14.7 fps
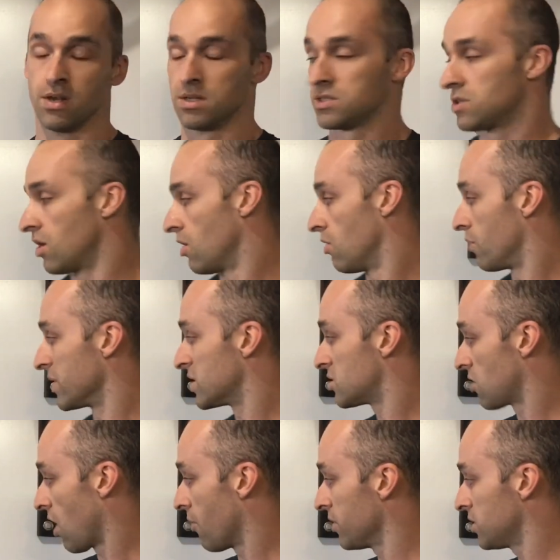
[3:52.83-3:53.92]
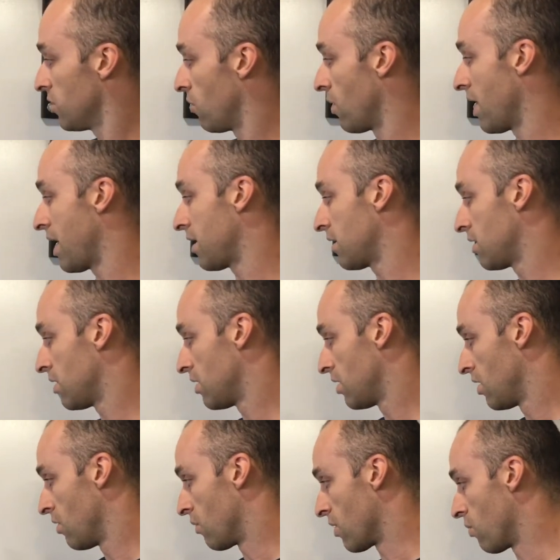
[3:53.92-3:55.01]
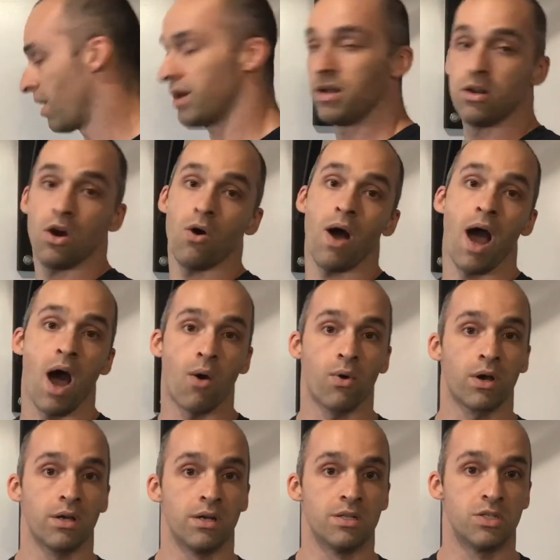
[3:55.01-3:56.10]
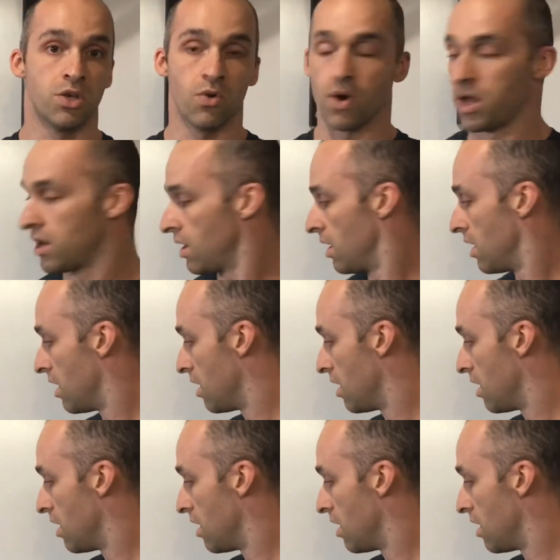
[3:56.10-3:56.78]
So we start with the what. We want to know how we're going to do it,